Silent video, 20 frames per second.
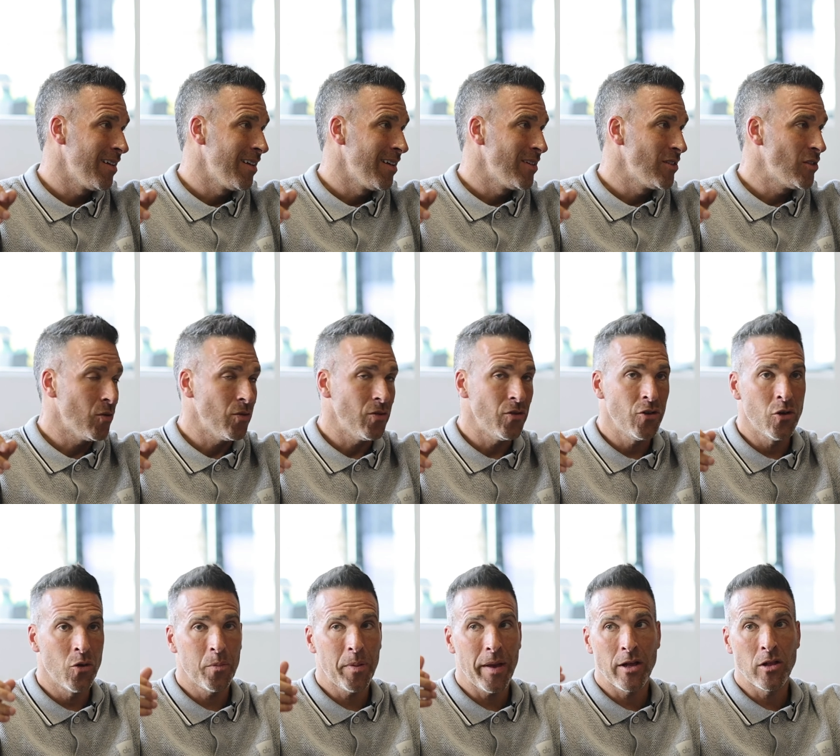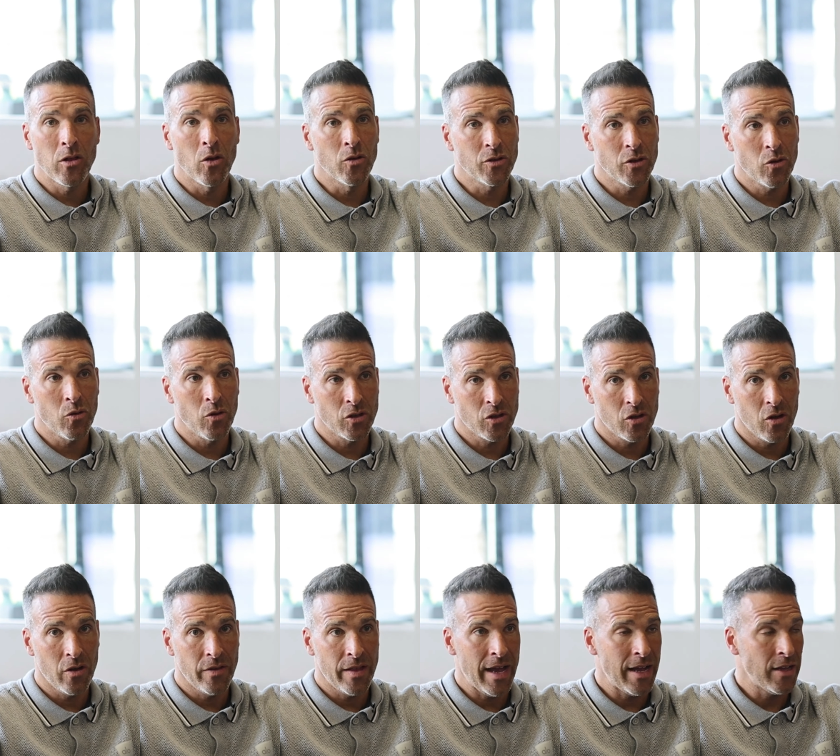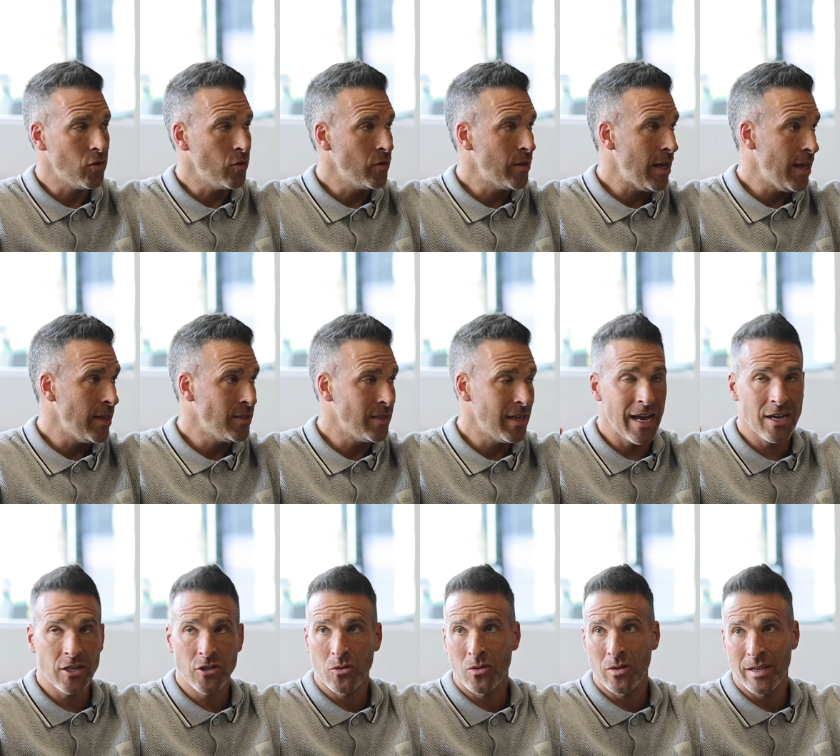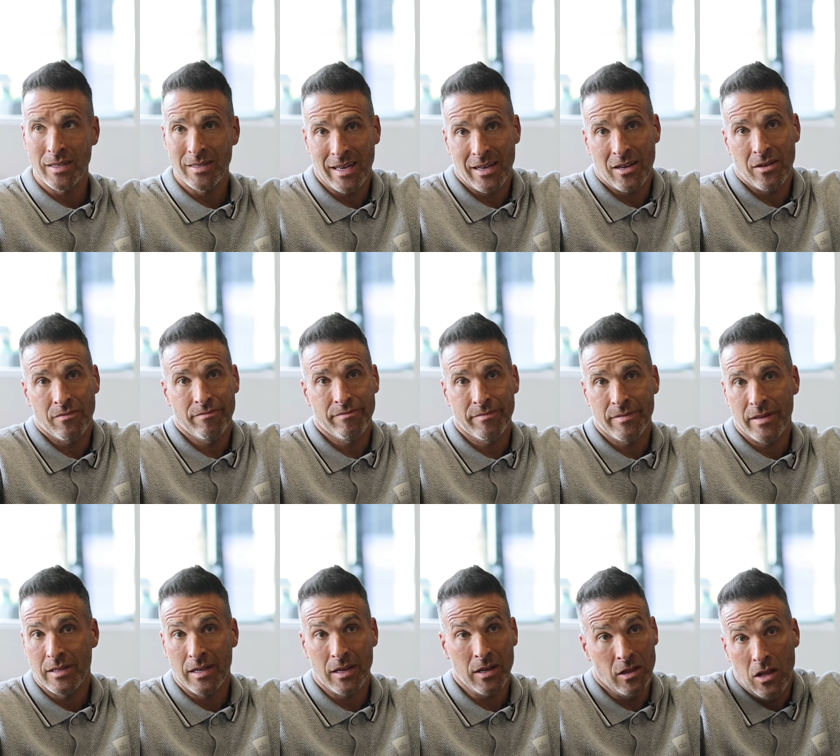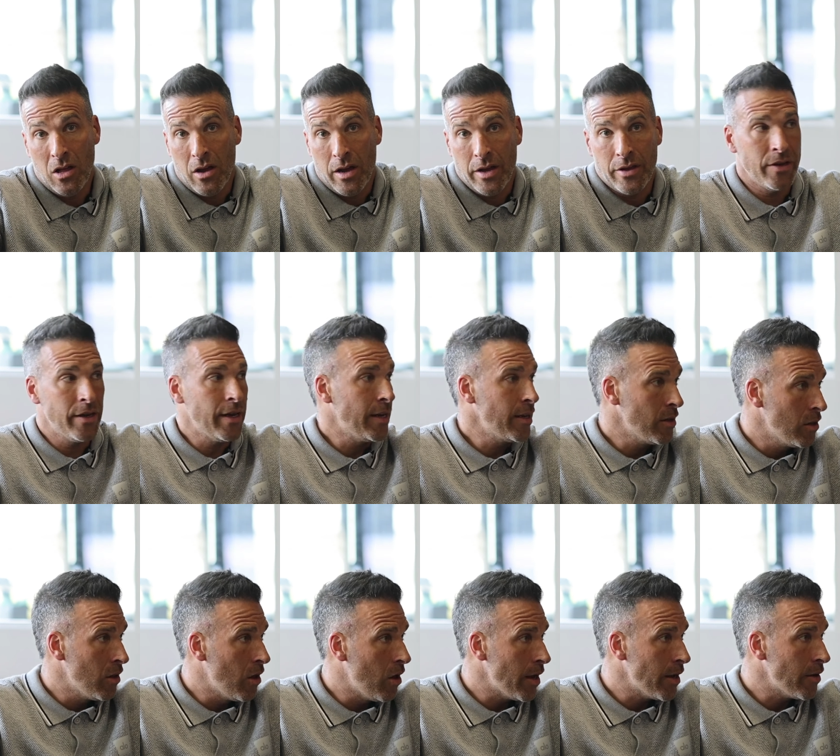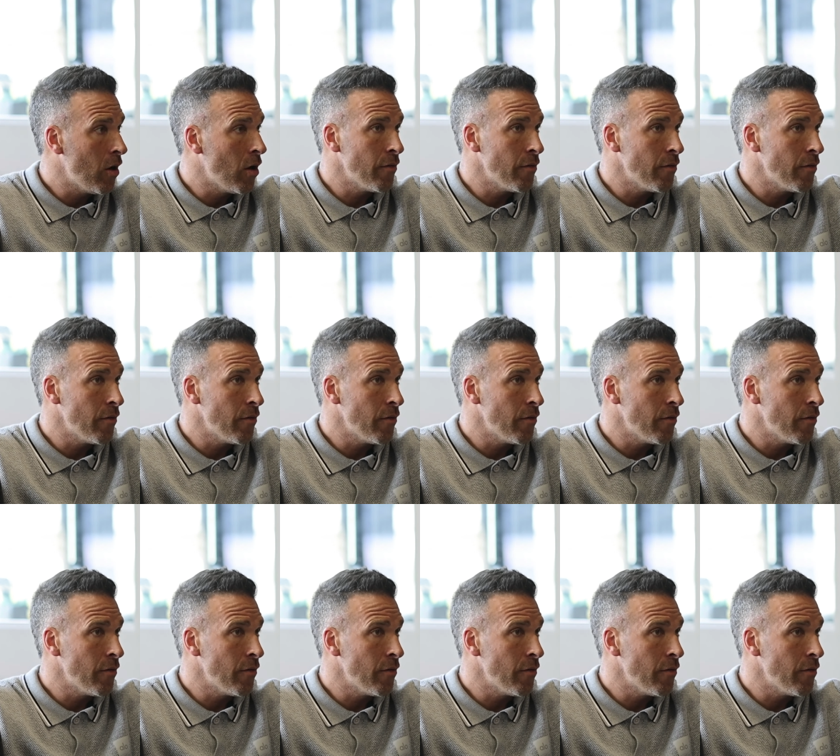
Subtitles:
So you don't pay closing costs on that. So that it's like a line. You're getting a line.